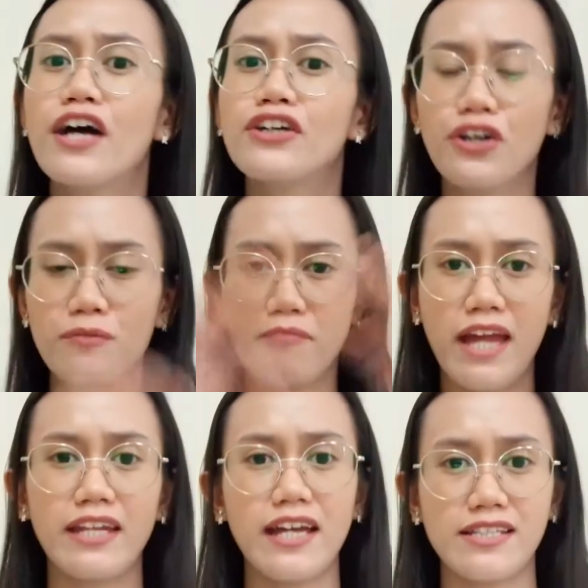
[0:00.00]
your
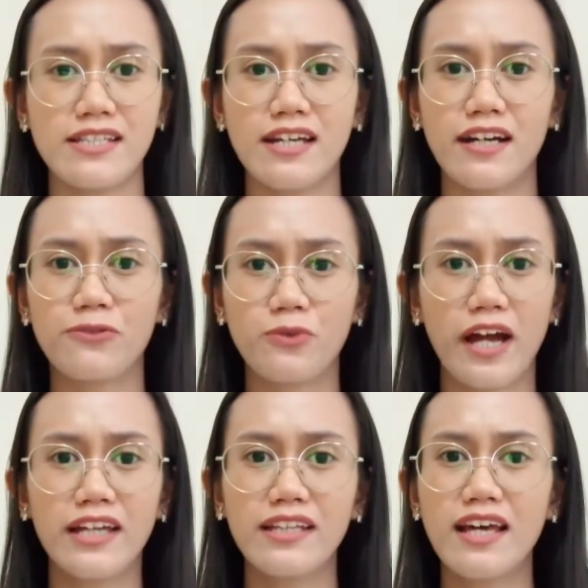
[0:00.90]
main idea,
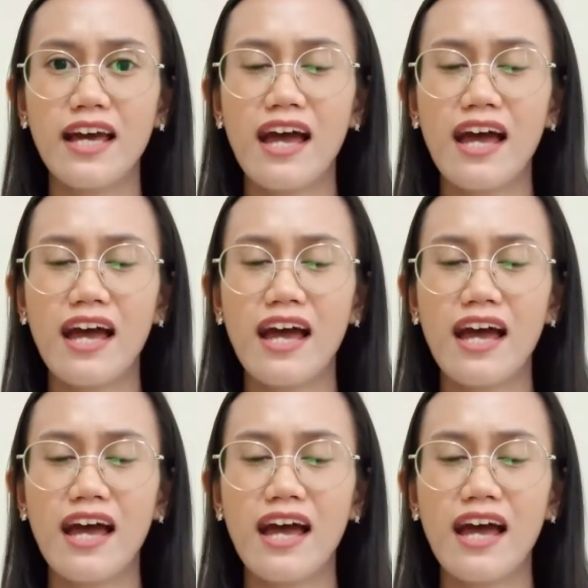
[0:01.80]
right?